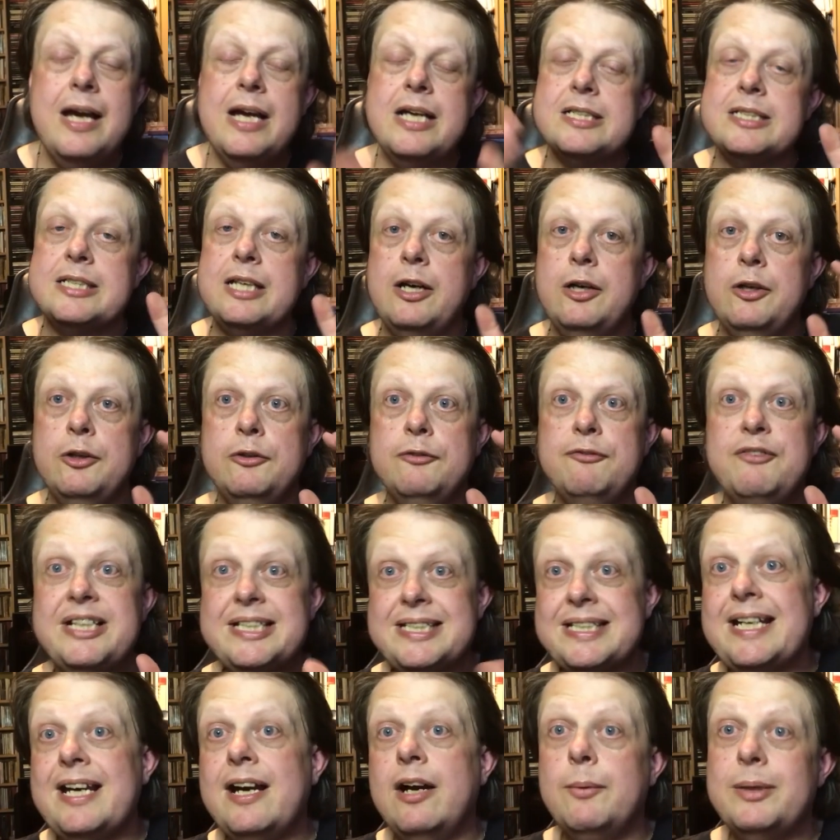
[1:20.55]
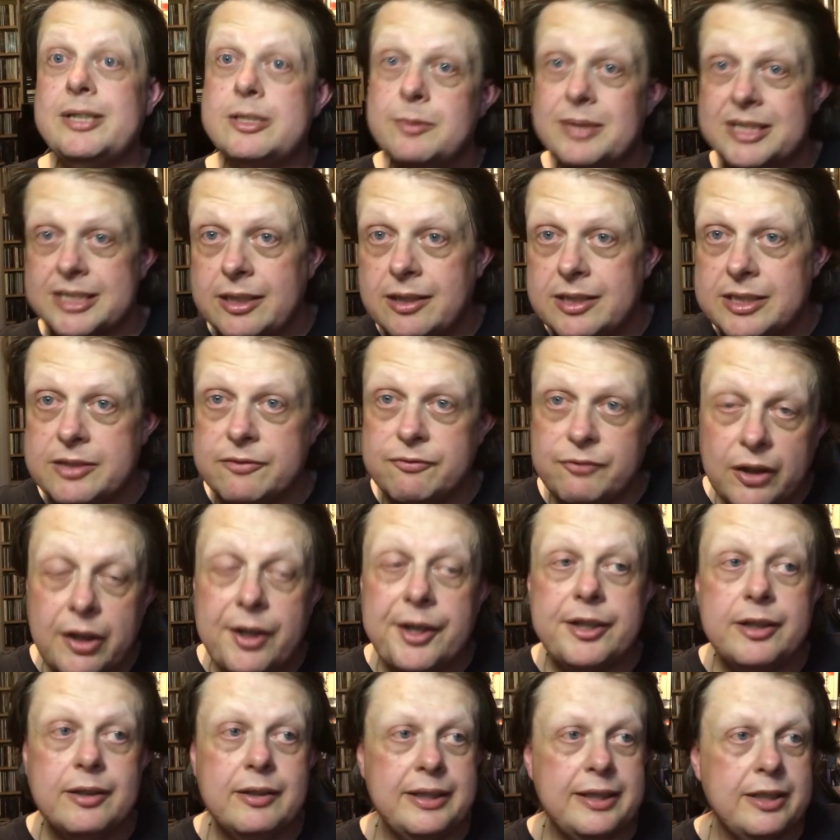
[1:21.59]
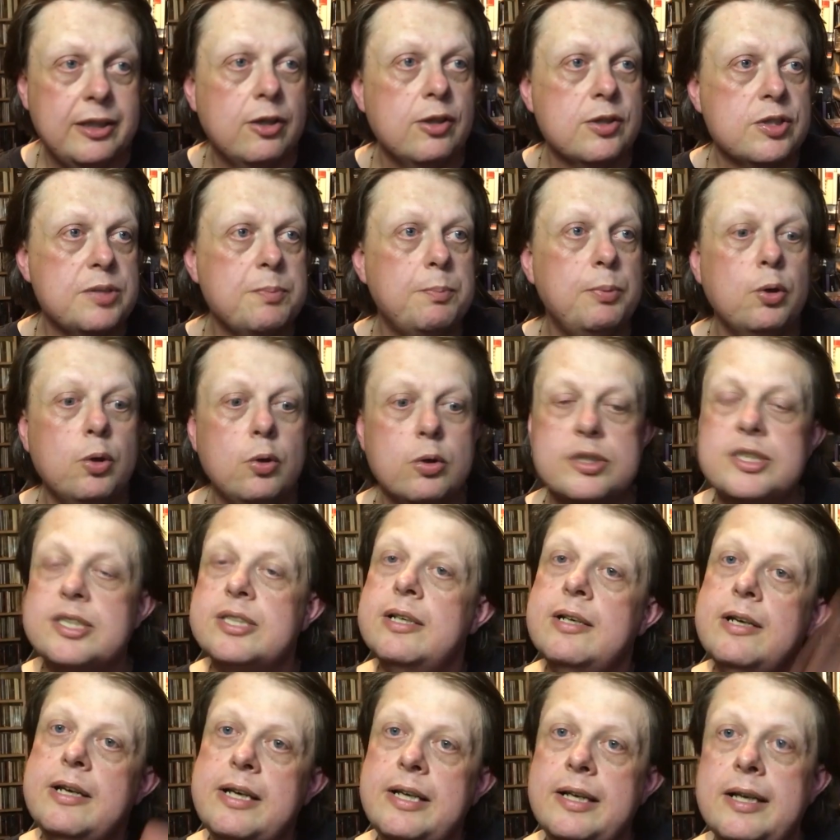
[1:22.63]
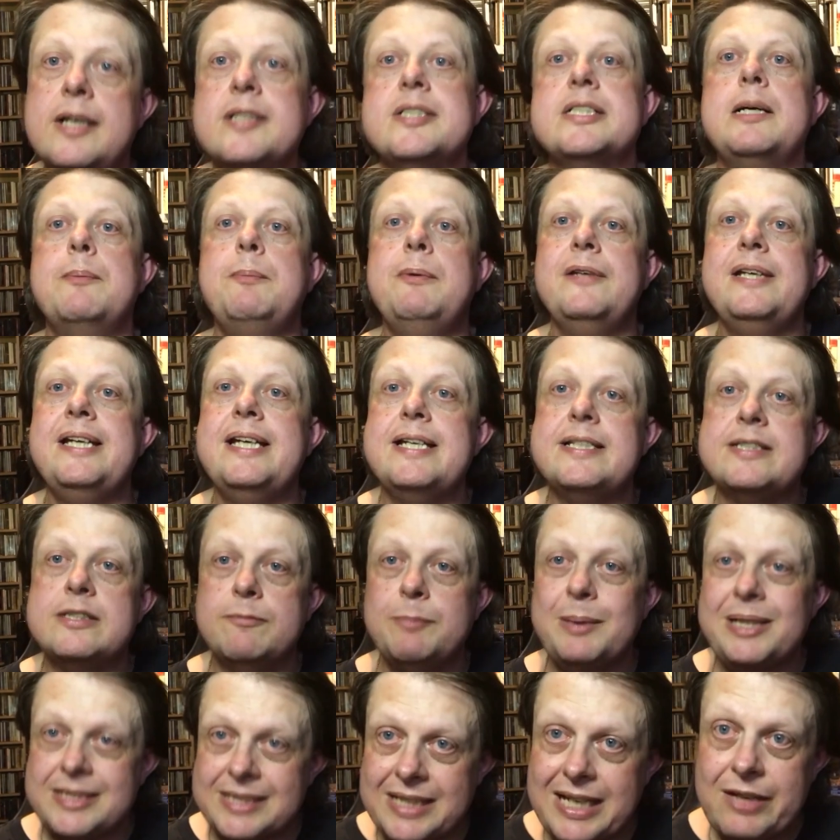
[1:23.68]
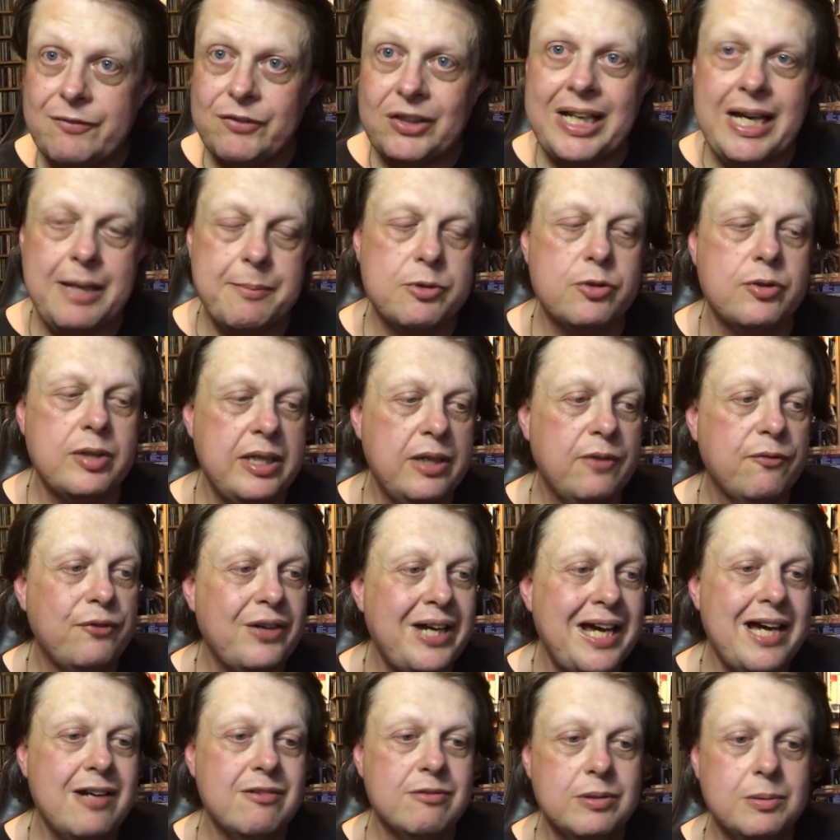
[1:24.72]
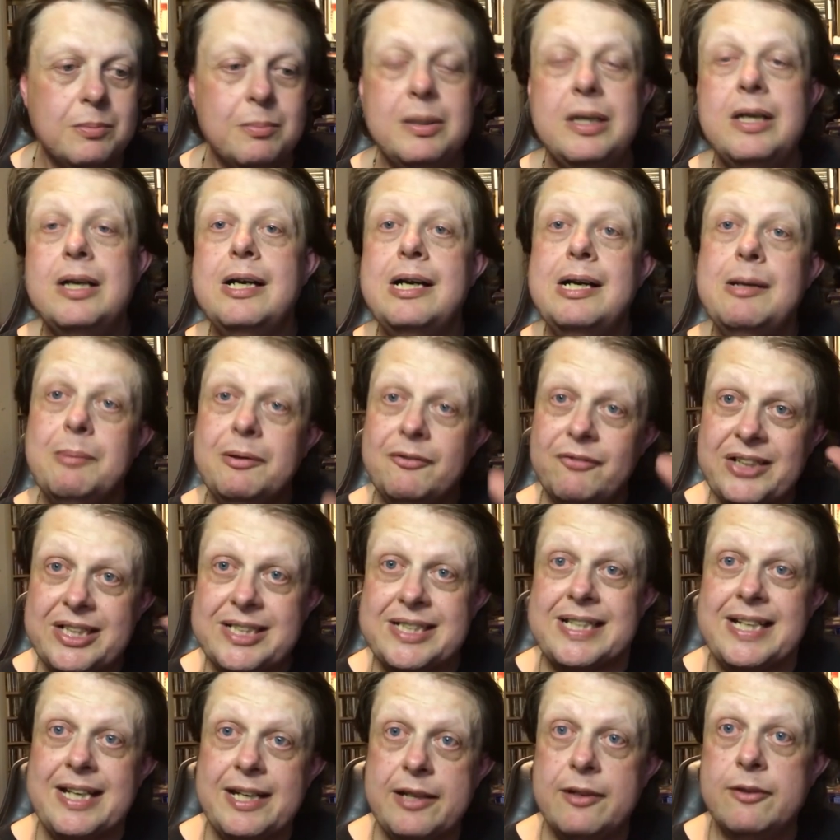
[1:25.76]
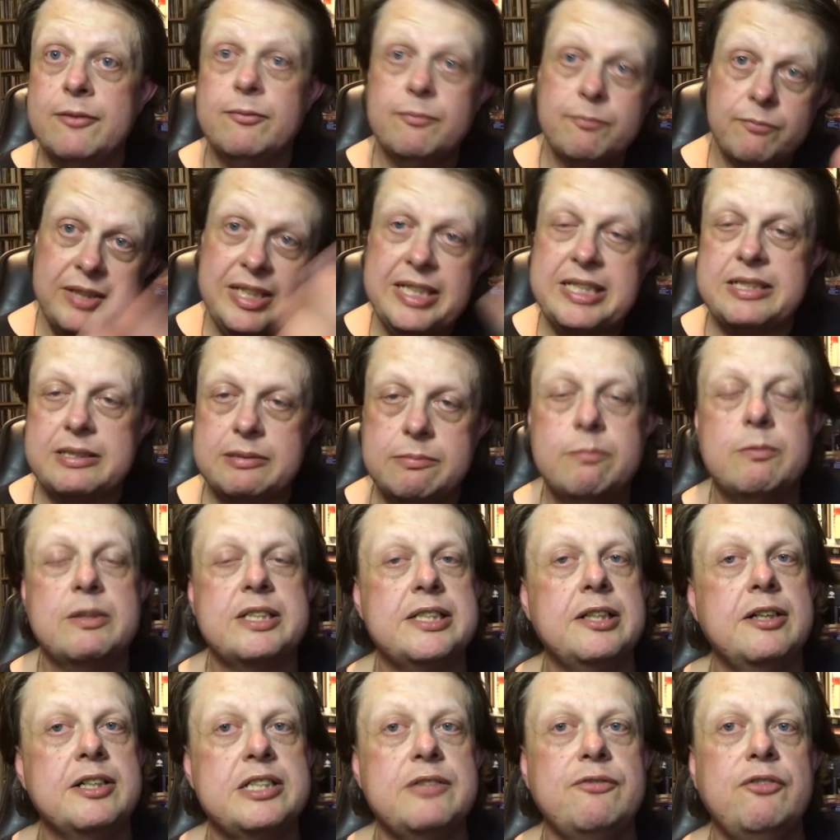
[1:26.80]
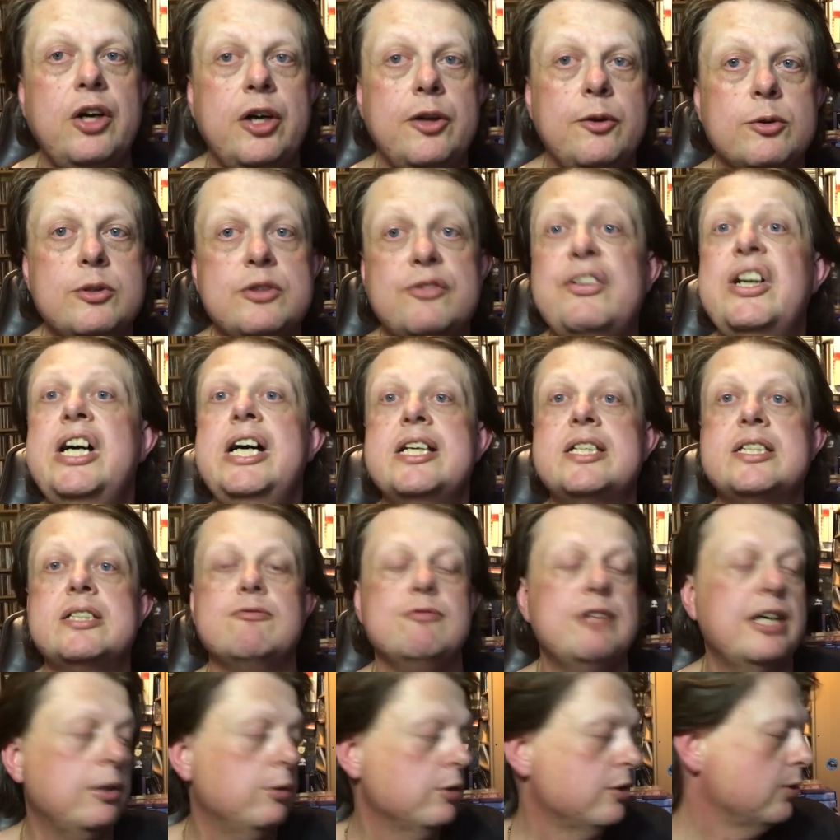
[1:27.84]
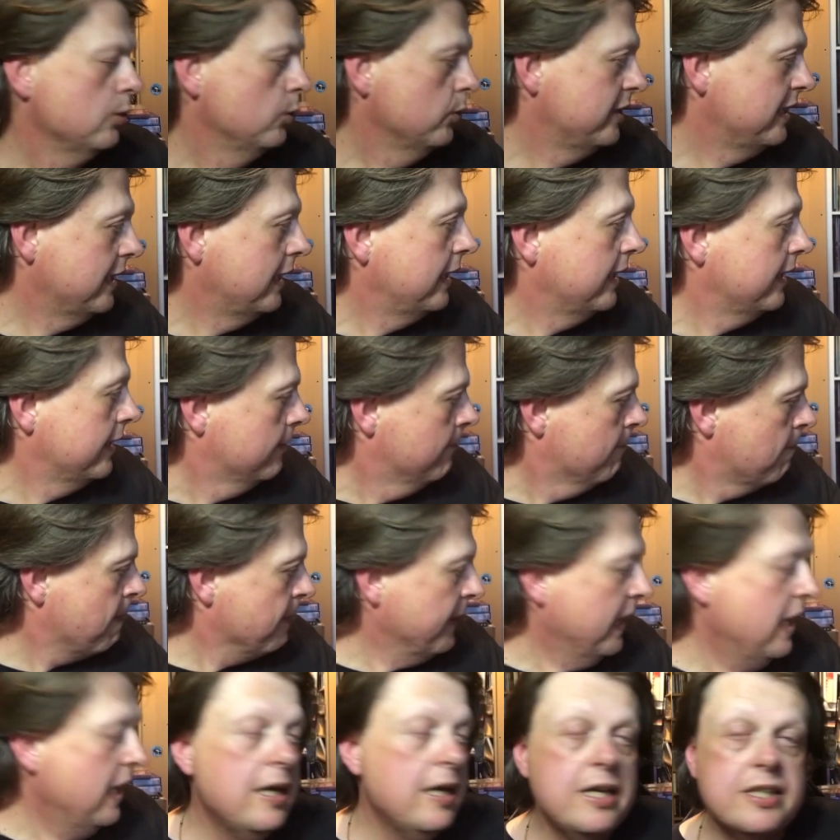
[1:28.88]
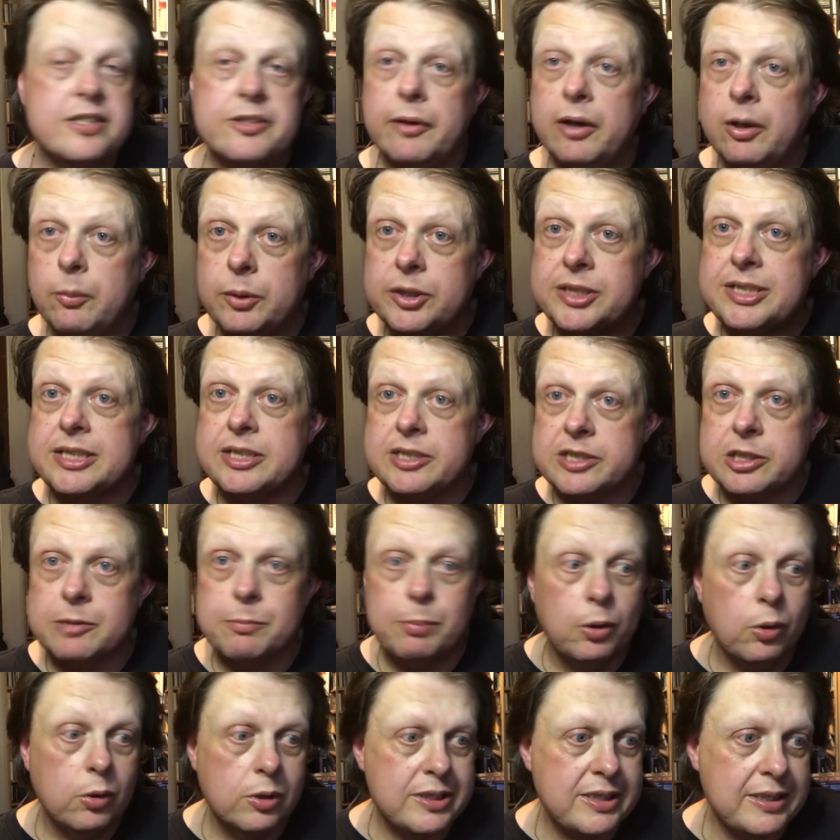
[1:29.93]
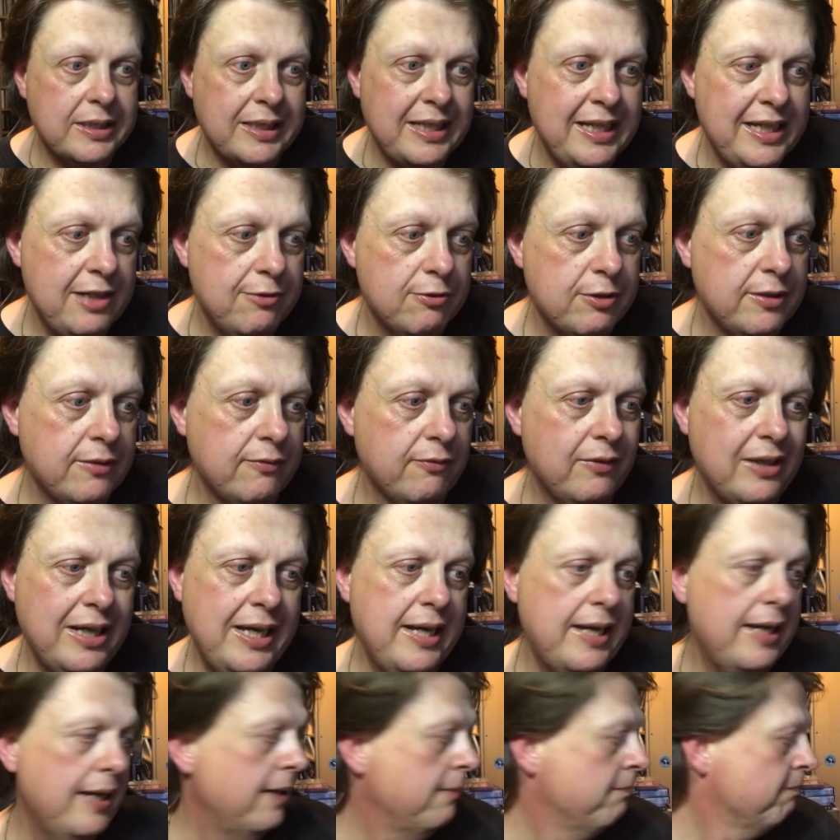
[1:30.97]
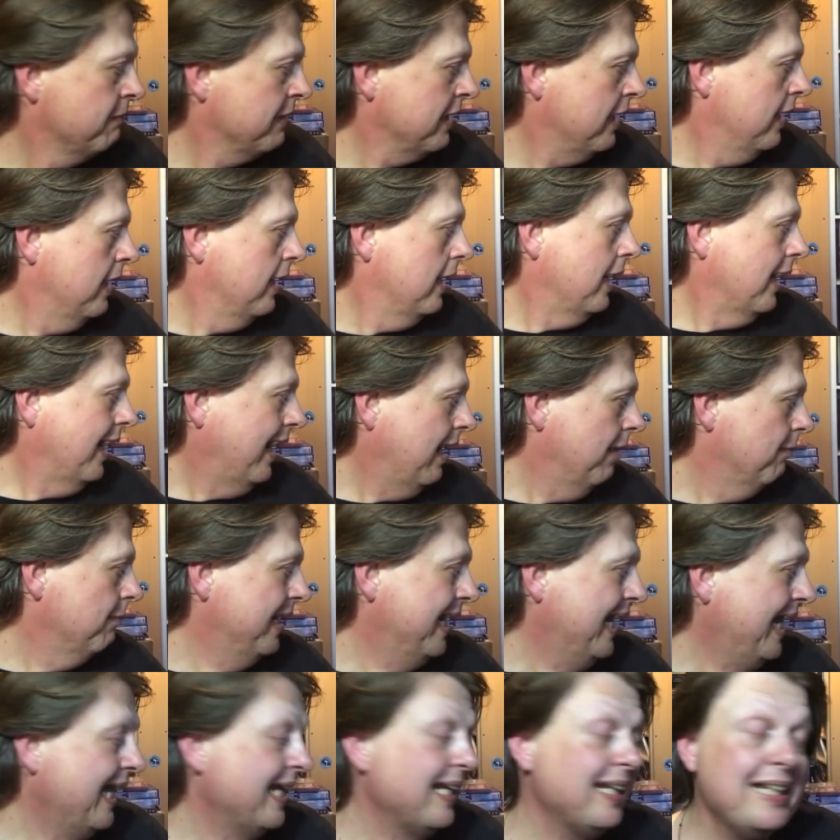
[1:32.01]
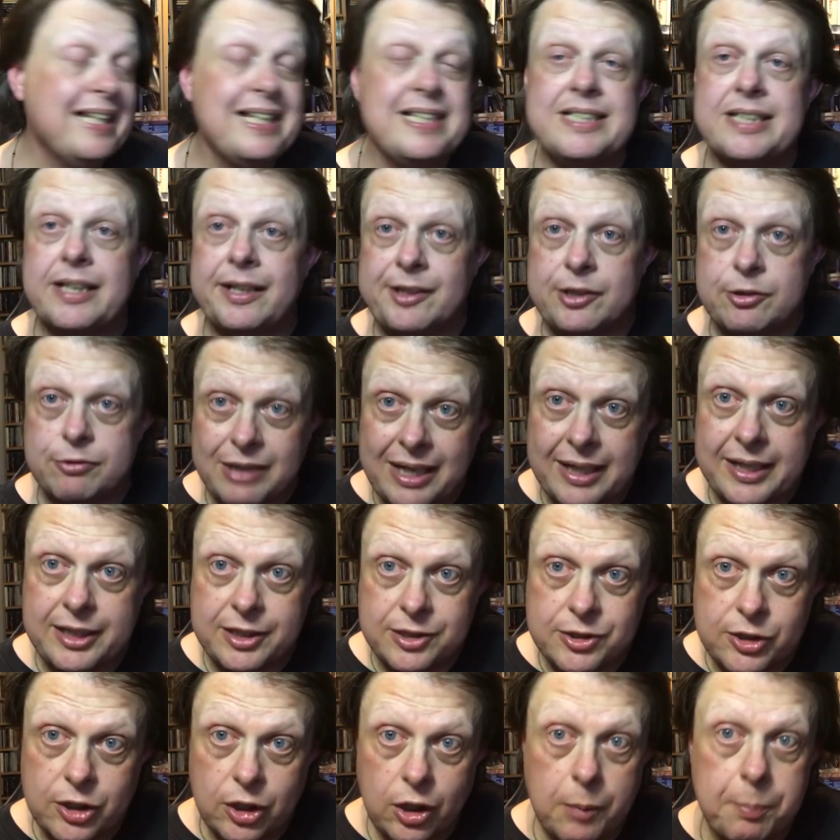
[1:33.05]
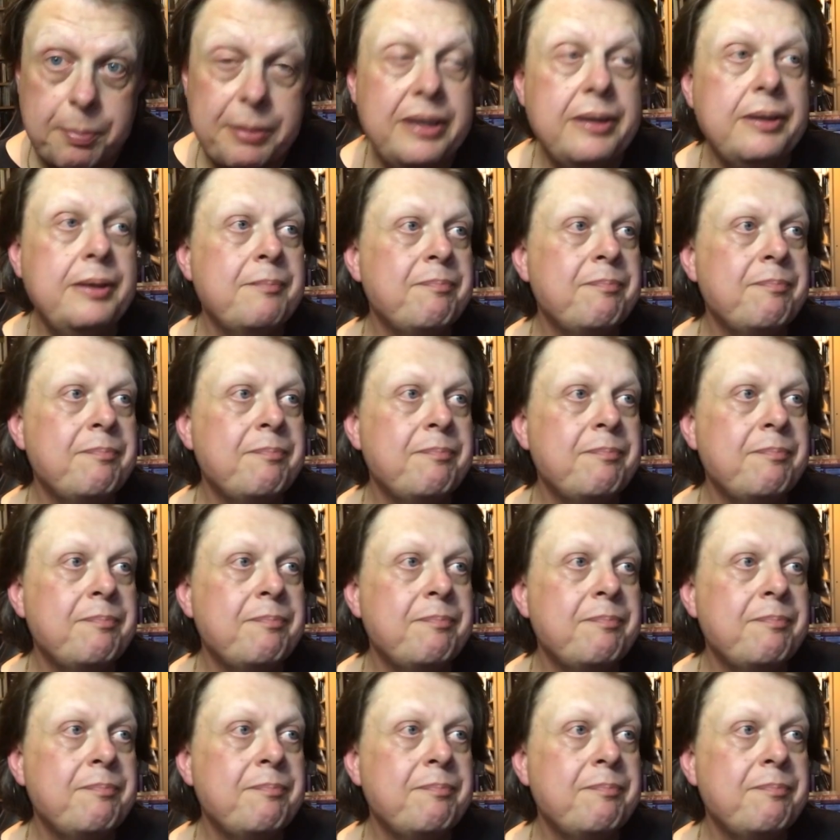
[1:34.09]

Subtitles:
So this year I went to A Slice of Vinyl in Gosport. Last couple of years I've been to Heathen Chemistry in Fareham, but this year is A Slice of Vinyl's first Record Store Day, so I wanted to support Kieran there, and he's done a cracking job.